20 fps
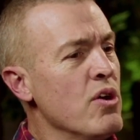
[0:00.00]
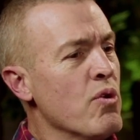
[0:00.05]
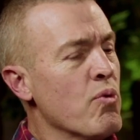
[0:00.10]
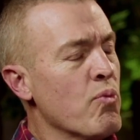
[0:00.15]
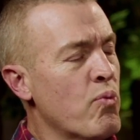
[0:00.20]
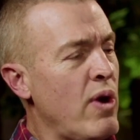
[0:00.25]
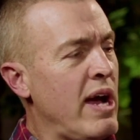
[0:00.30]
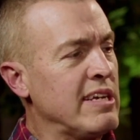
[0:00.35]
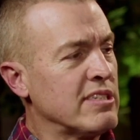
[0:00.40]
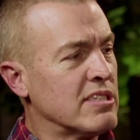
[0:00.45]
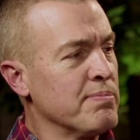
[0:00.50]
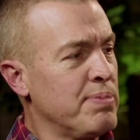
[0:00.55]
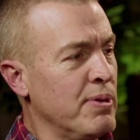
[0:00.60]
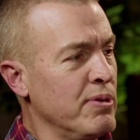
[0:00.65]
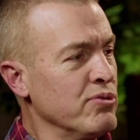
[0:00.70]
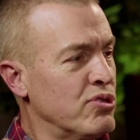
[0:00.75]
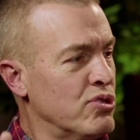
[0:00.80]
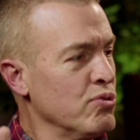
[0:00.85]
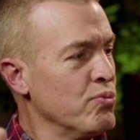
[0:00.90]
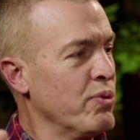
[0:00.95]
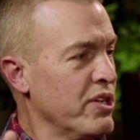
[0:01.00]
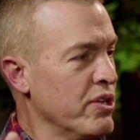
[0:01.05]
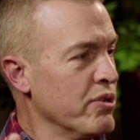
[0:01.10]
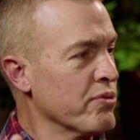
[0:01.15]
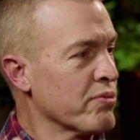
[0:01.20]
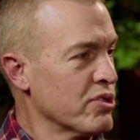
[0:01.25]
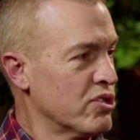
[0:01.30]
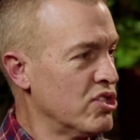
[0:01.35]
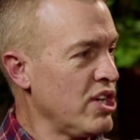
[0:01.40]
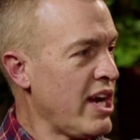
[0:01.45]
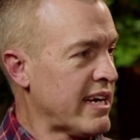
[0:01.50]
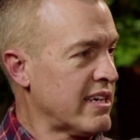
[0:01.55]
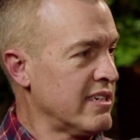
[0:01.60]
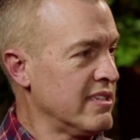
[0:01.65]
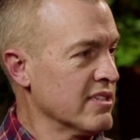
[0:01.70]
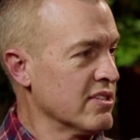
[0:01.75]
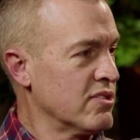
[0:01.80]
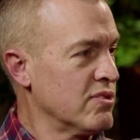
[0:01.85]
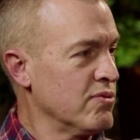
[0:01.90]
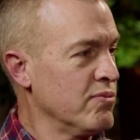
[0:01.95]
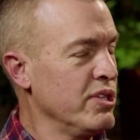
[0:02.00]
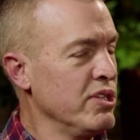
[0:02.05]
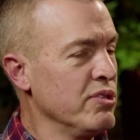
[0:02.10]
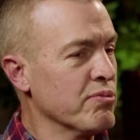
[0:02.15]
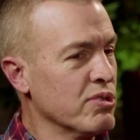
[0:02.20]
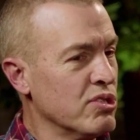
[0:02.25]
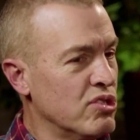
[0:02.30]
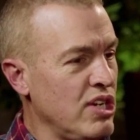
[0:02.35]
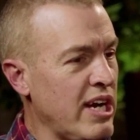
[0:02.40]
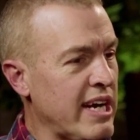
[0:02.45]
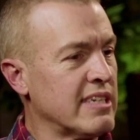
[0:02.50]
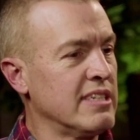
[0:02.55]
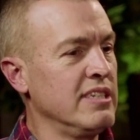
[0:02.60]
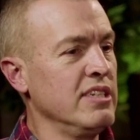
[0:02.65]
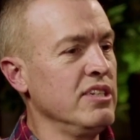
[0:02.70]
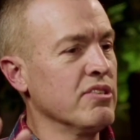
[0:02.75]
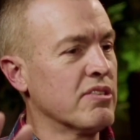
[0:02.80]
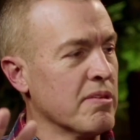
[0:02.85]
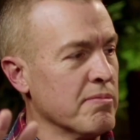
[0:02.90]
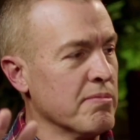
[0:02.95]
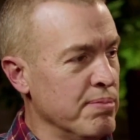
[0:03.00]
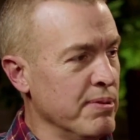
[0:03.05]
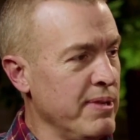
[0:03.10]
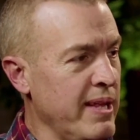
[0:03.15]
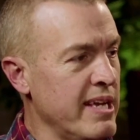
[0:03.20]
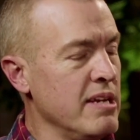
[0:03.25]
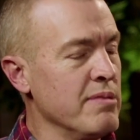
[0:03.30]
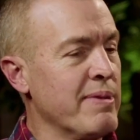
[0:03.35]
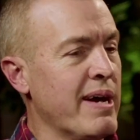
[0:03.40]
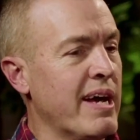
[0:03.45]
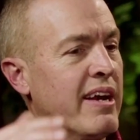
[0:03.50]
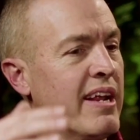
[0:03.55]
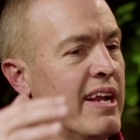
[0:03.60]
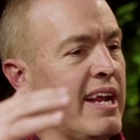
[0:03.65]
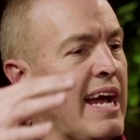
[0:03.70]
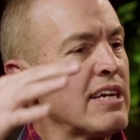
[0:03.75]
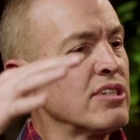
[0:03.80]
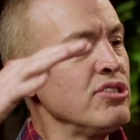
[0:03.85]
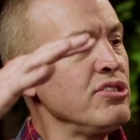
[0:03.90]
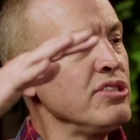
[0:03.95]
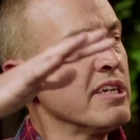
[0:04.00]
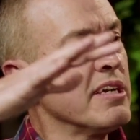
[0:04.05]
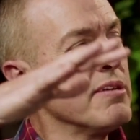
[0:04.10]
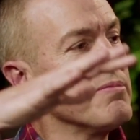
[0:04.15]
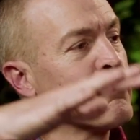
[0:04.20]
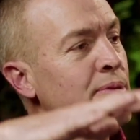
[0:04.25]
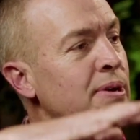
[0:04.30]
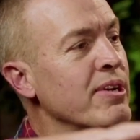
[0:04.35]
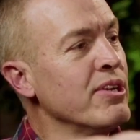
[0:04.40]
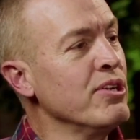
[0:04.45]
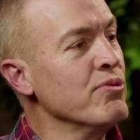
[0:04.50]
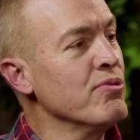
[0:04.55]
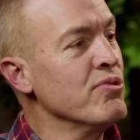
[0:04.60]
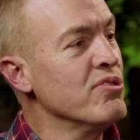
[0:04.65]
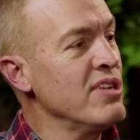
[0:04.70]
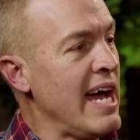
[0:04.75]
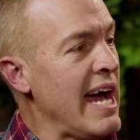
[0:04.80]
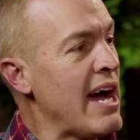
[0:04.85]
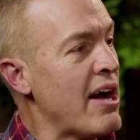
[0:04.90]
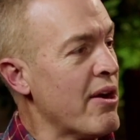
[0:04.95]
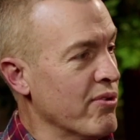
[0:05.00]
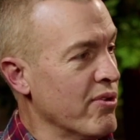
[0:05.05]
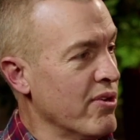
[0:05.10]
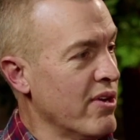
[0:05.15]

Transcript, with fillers: as opposed to when you reject it. When you reject it, you complain about it, it actually can bring you down.